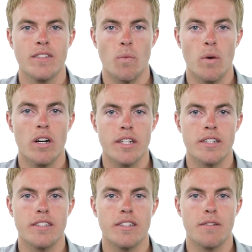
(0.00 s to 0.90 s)
What
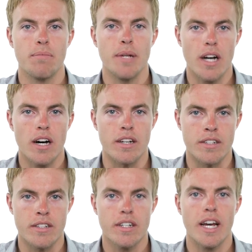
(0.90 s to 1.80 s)
is
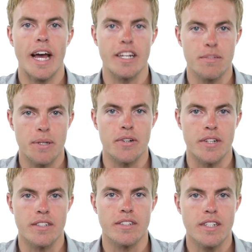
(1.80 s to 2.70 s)
beyond
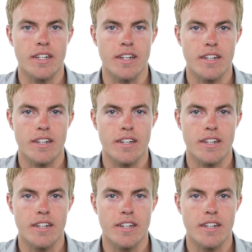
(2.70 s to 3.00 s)
experiencing?